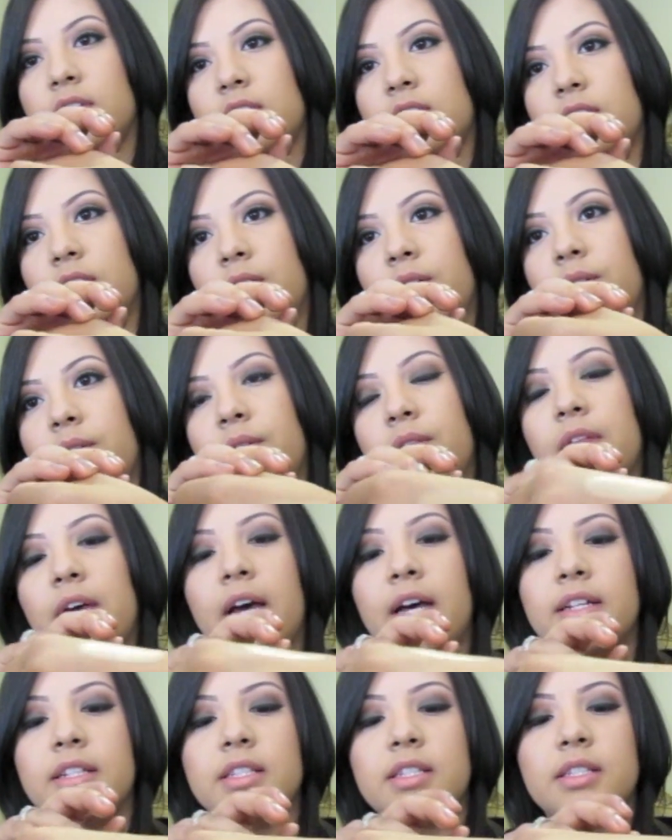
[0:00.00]

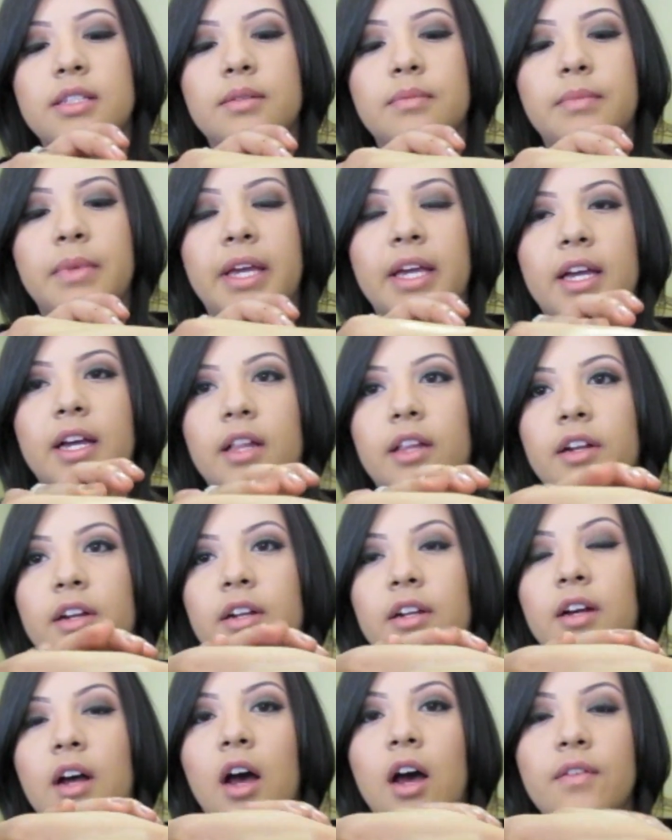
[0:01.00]
that's my
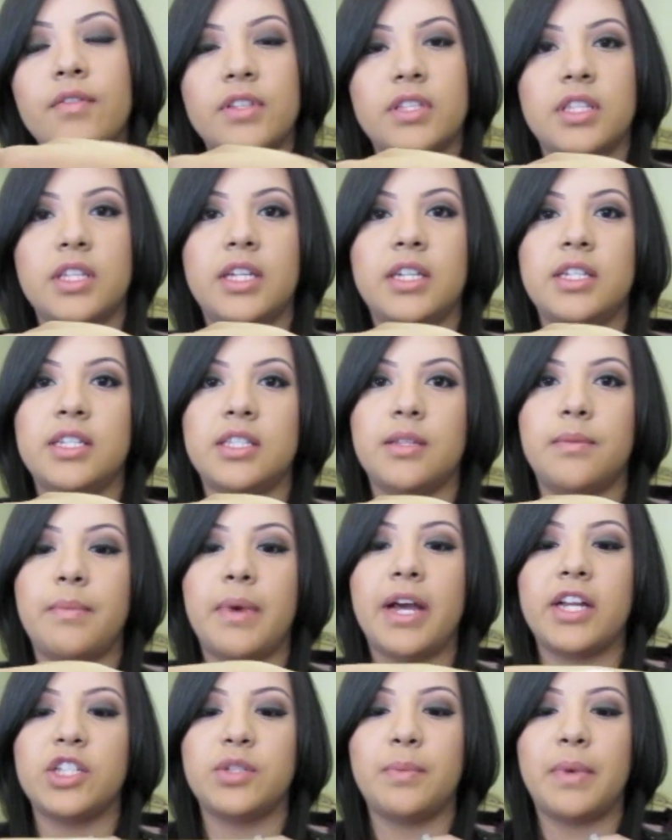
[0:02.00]
color. Obviously it doesn't
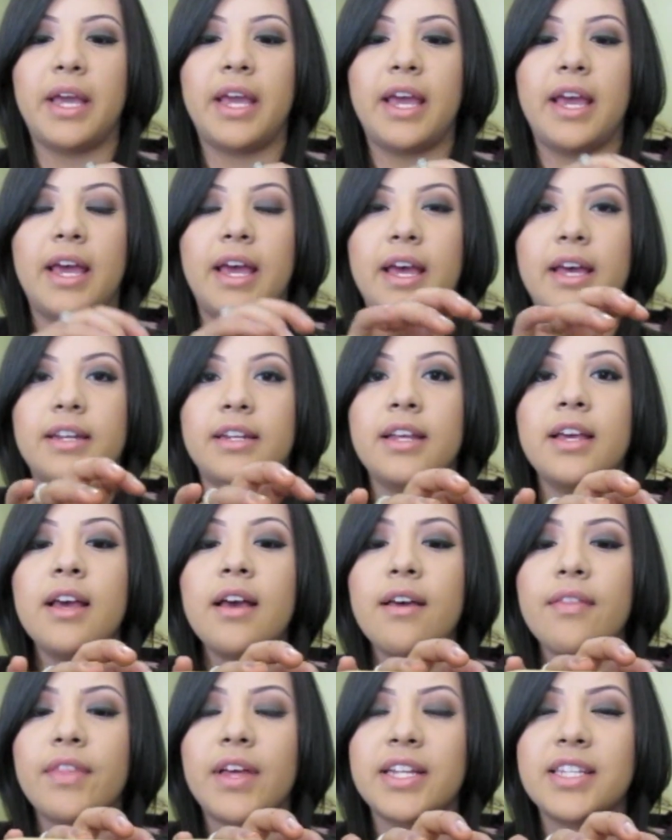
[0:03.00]
match my hand.
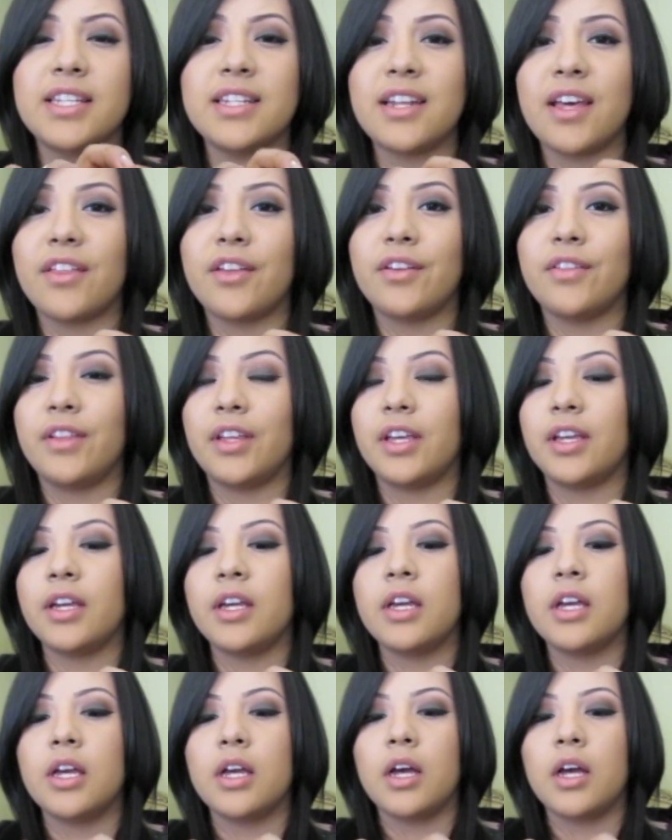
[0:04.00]
That's another thing.